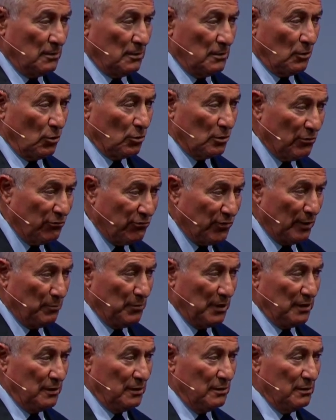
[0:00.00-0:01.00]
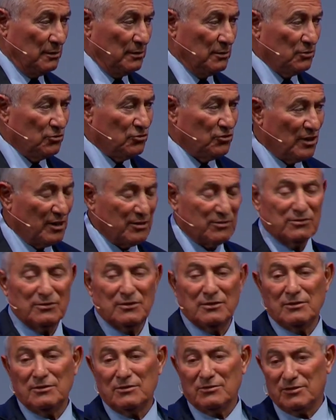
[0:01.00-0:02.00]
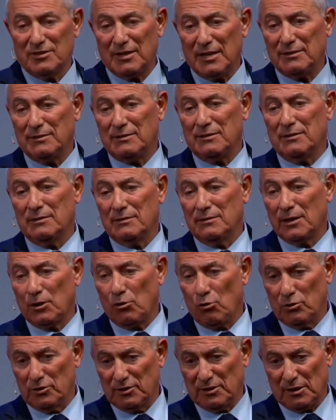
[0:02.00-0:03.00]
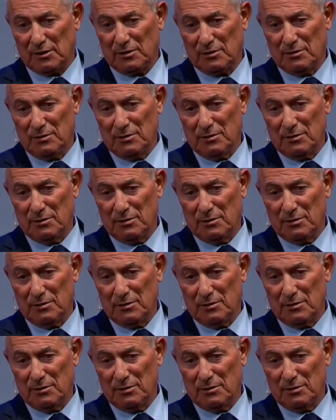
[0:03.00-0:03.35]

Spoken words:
on the family. Just set the contact.